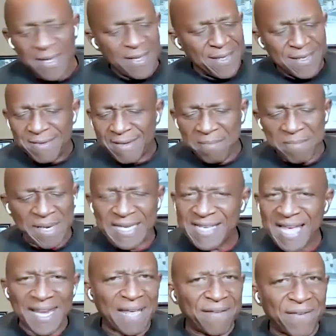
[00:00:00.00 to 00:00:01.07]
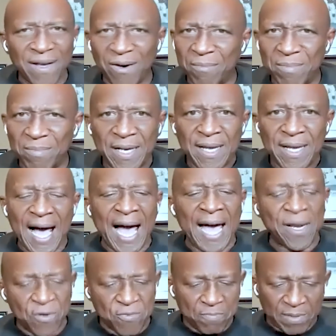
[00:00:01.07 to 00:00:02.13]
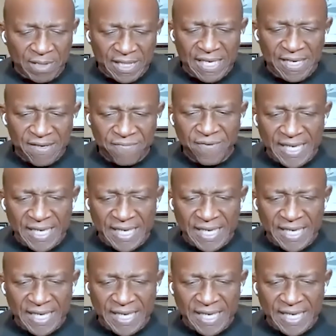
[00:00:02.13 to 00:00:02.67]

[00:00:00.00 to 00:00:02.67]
I mean, he's got to have help. I don't believe